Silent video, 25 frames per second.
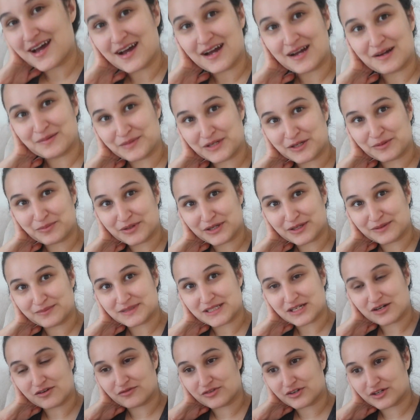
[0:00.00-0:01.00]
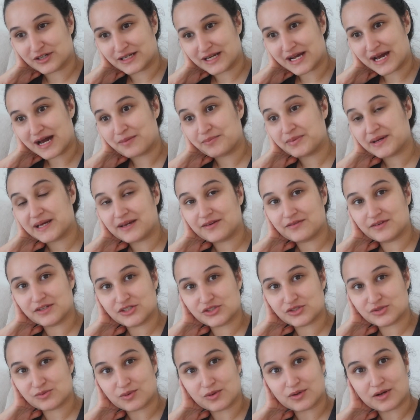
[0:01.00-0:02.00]
I'm gonna put him down for a nap. Avi
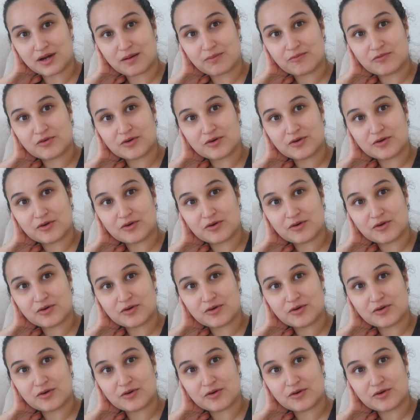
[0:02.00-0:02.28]
just woke up